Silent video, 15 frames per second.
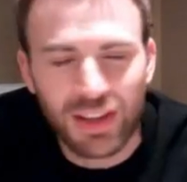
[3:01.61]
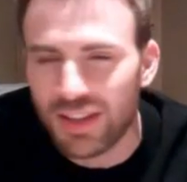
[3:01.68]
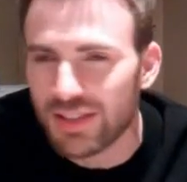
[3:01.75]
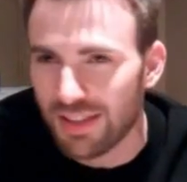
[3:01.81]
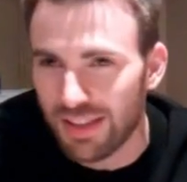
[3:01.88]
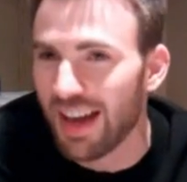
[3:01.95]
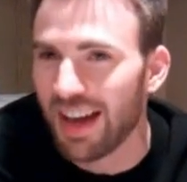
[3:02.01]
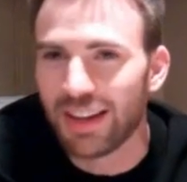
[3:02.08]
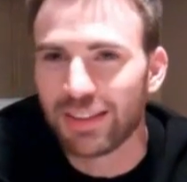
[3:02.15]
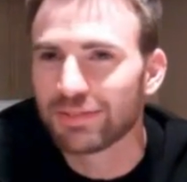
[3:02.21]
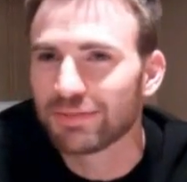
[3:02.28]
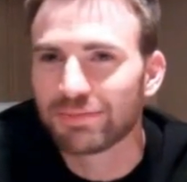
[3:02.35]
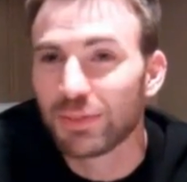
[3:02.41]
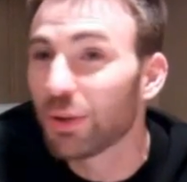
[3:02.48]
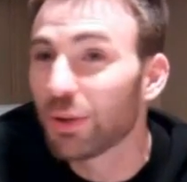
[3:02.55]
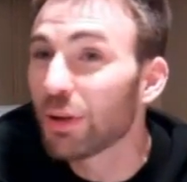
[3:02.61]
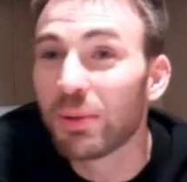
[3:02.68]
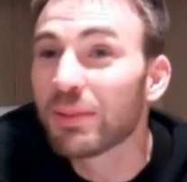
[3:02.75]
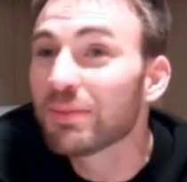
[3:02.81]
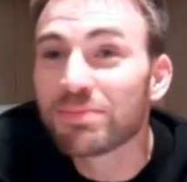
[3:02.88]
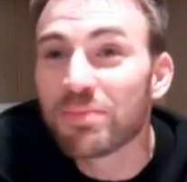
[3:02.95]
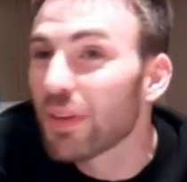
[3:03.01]
because of that. You know sure.
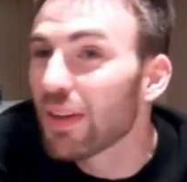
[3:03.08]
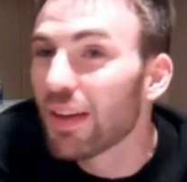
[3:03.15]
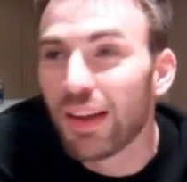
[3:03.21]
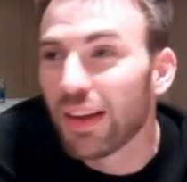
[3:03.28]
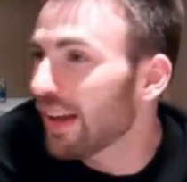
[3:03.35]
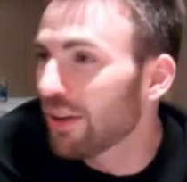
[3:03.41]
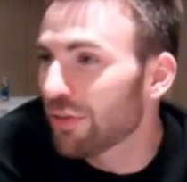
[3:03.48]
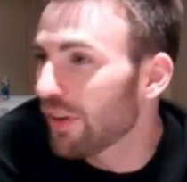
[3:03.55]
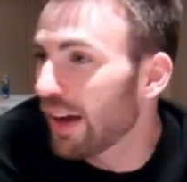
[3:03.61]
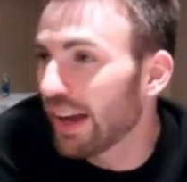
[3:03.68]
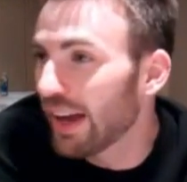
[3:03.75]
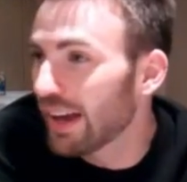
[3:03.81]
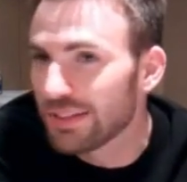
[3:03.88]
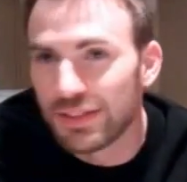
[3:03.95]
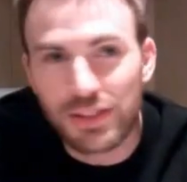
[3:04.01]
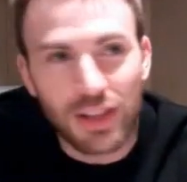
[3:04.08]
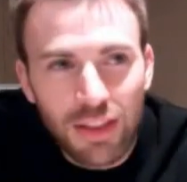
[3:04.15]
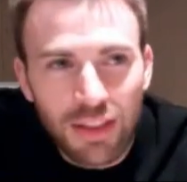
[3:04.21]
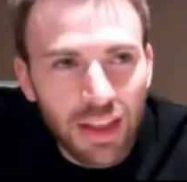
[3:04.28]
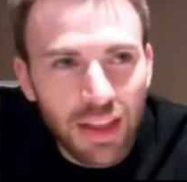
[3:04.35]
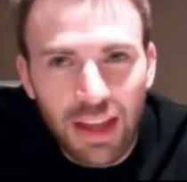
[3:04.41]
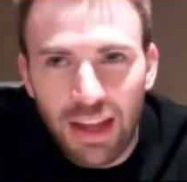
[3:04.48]
I mean? if I hadn't
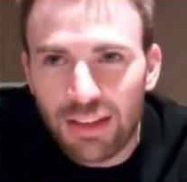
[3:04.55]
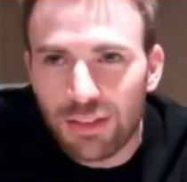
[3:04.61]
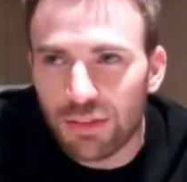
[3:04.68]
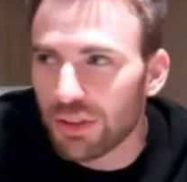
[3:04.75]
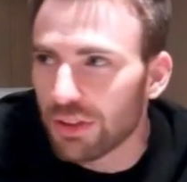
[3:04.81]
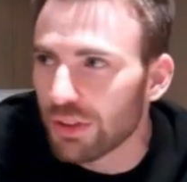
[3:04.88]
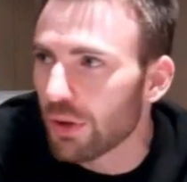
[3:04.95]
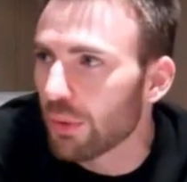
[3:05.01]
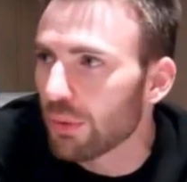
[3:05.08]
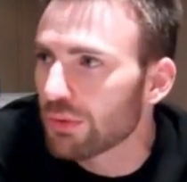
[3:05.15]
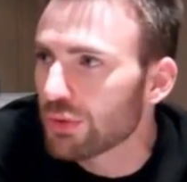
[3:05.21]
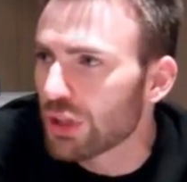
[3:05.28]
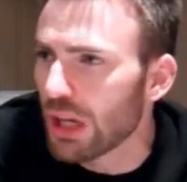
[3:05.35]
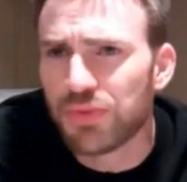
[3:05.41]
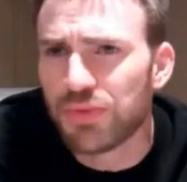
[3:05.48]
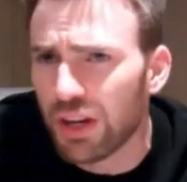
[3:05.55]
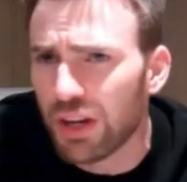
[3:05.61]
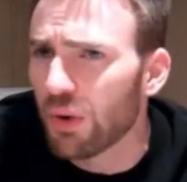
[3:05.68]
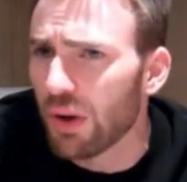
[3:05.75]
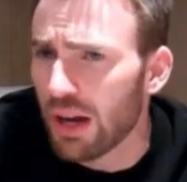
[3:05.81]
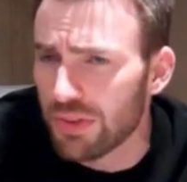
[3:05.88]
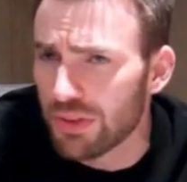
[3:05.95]
done that, you know, James
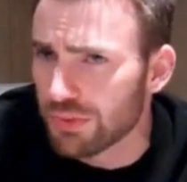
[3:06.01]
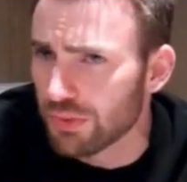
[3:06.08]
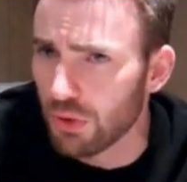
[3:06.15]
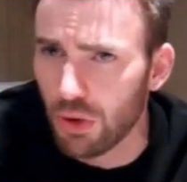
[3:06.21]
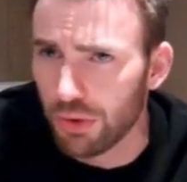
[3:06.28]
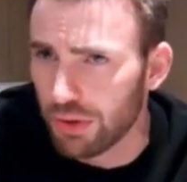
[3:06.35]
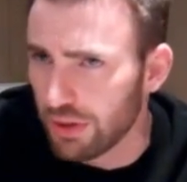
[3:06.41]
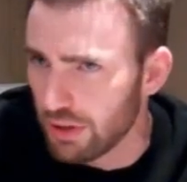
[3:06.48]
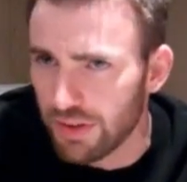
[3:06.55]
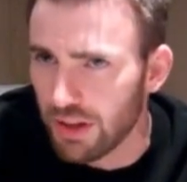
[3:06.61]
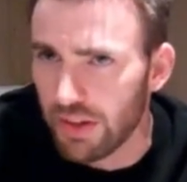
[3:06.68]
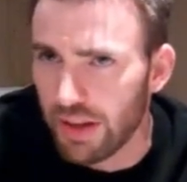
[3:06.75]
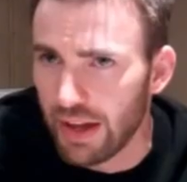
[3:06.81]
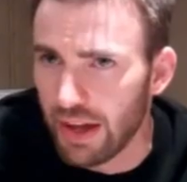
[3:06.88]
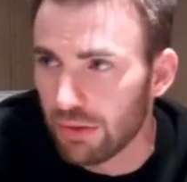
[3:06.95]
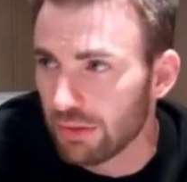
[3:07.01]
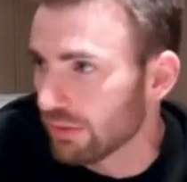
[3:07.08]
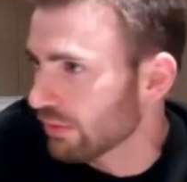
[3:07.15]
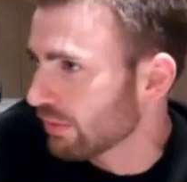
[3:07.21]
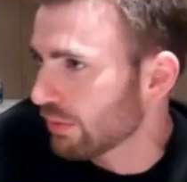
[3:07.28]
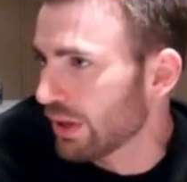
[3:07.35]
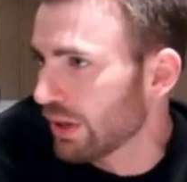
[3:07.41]
Franco had this role and he fell out,
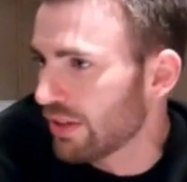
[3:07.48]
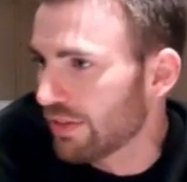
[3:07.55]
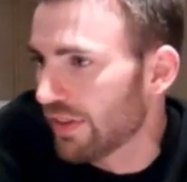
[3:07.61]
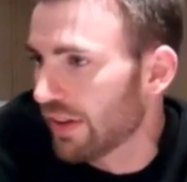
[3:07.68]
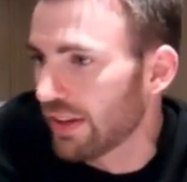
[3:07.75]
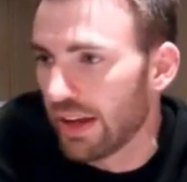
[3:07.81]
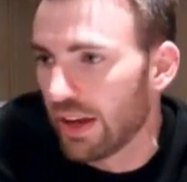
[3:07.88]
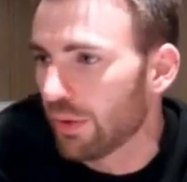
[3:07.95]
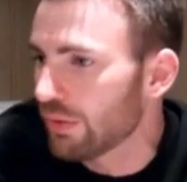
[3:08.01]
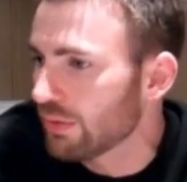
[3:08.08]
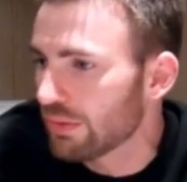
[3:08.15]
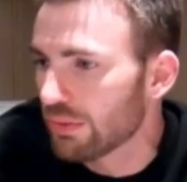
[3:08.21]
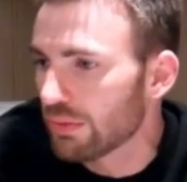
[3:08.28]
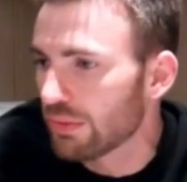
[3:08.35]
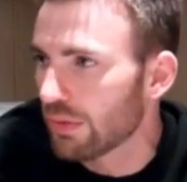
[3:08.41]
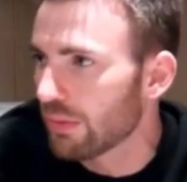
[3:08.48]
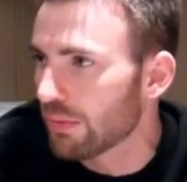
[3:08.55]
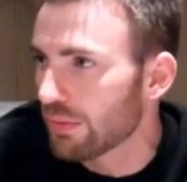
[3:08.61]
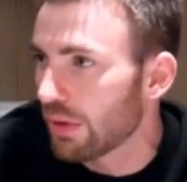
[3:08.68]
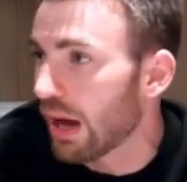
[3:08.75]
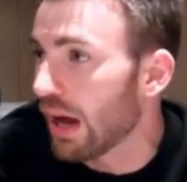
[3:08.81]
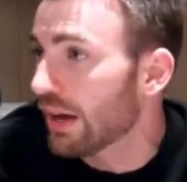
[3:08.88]
and when he fell out,
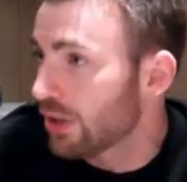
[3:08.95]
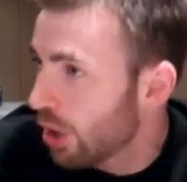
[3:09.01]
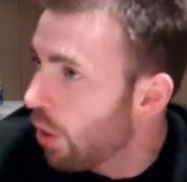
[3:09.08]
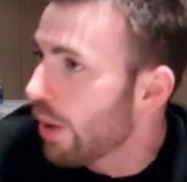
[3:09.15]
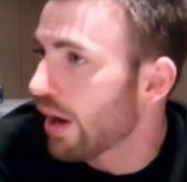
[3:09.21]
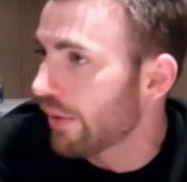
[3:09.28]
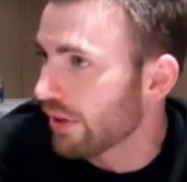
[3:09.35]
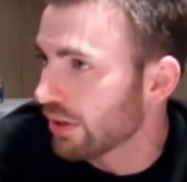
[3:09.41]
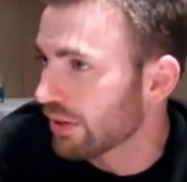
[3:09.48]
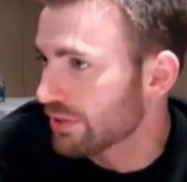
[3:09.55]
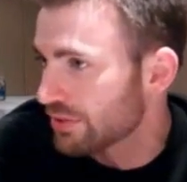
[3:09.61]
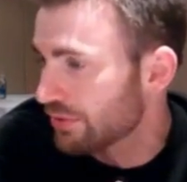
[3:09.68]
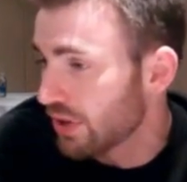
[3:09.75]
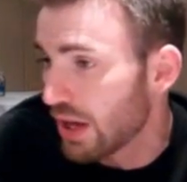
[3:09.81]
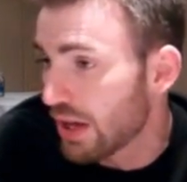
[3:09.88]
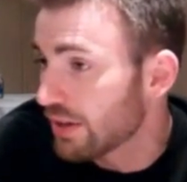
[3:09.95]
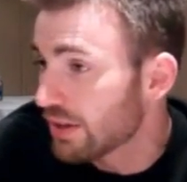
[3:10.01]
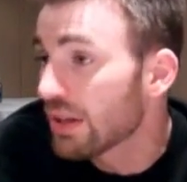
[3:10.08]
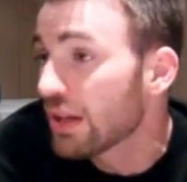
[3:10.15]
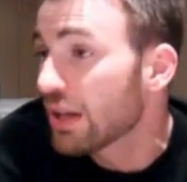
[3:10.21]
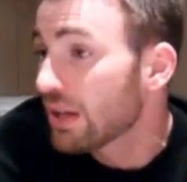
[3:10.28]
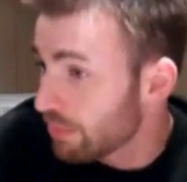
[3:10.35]
I know Ariel as a
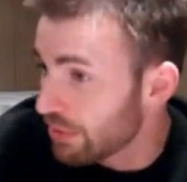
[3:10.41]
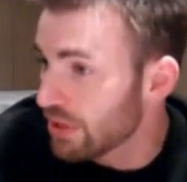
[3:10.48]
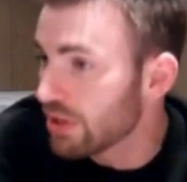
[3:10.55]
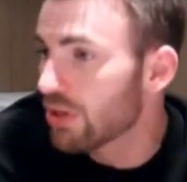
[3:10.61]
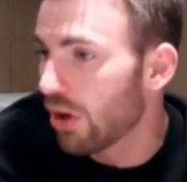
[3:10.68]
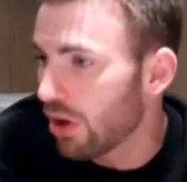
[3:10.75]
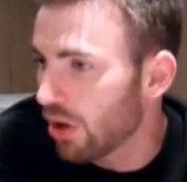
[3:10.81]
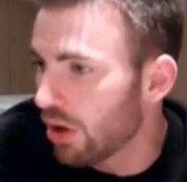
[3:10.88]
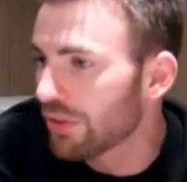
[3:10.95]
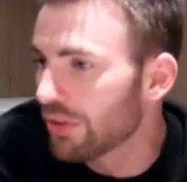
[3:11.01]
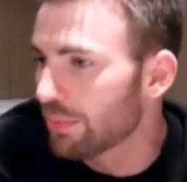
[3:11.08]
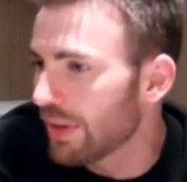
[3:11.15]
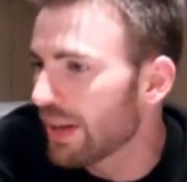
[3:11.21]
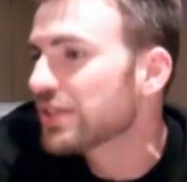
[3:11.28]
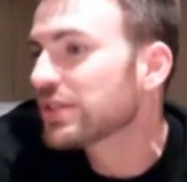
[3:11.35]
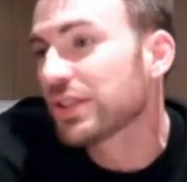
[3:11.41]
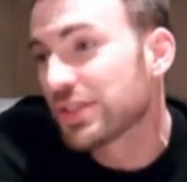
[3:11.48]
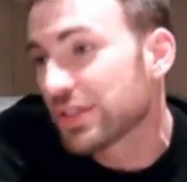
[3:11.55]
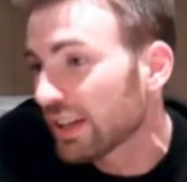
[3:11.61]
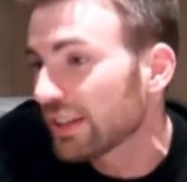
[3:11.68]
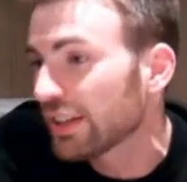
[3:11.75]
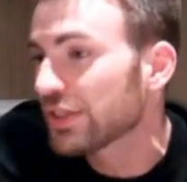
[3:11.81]
friend, but he called and basically
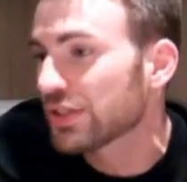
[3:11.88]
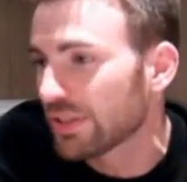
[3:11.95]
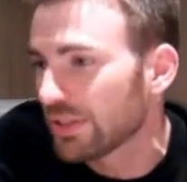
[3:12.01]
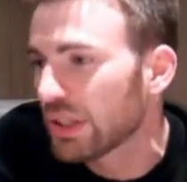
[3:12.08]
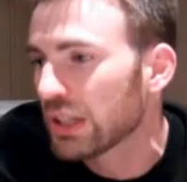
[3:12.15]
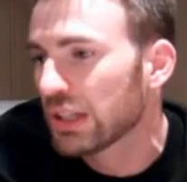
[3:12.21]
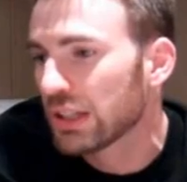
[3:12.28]
said, listen,